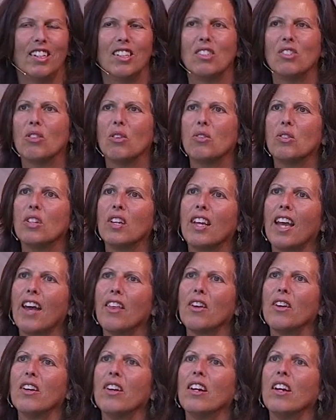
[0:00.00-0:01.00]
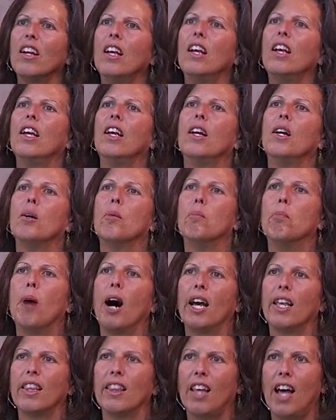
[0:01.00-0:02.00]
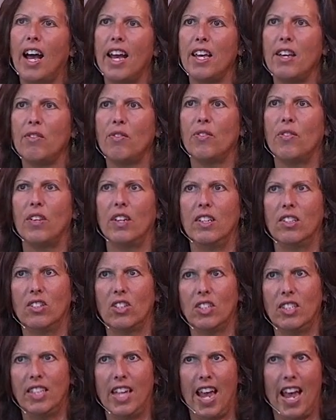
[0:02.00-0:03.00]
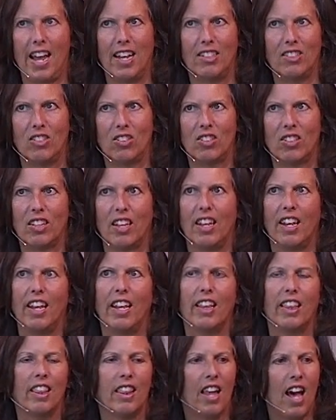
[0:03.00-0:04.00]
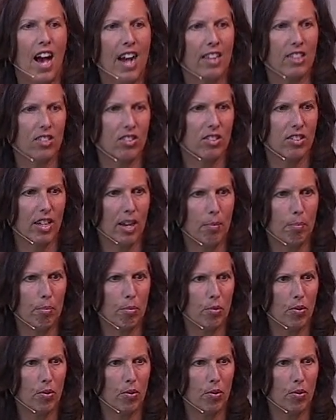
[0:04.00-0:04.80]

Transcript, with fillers: So, together, my life is a dance in lockstep